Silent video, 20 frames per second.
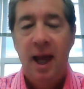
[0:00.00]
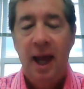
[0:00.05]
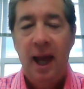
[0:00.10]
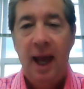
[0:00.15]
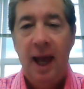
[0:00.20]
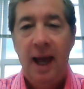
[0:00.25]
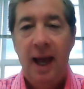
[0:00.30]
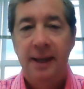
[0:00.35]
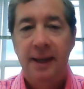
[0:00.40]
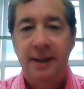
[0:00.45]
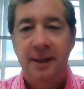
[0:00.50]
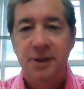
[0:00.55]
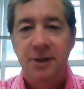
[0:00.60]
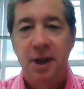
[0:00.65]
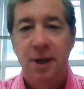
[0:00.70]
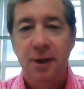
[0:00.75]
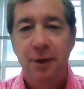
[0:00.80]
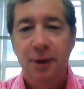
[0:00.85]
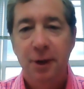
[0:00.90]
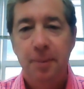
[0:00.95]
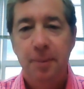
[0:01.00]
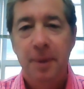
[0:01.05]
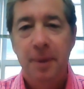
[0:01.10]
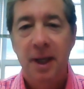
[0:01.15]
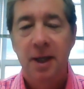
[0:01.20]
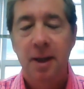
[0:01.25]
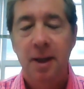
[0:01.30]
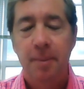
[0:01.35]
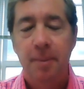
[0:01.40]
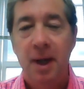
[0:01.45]
and to say a little
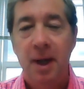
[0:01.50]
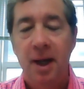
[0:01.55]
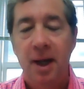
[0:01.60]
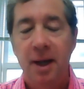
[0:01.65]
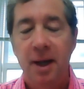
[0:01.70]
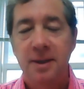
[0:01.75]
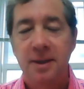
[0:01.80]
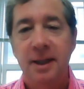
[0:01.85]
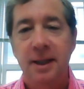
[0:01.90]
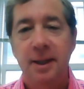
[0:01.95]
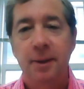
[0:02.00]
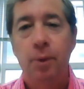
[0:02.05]
bit about